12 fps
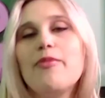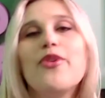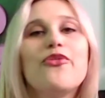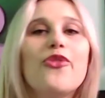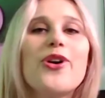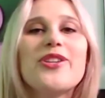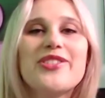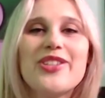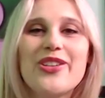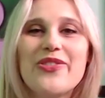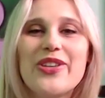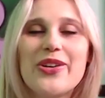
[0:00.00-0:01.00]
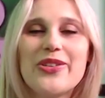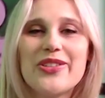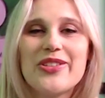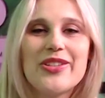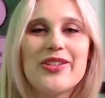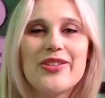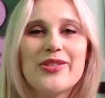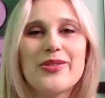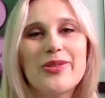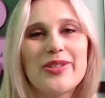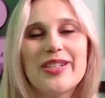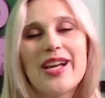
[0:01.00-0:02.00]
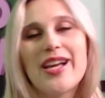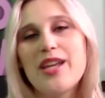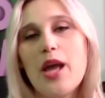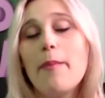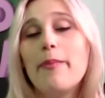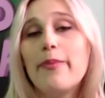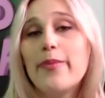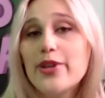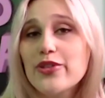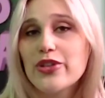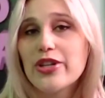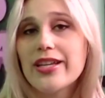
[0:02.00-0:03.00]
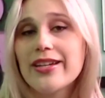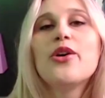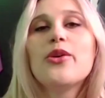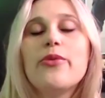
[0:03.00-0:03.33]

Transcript: Before Sylvie goes into this suicide mission,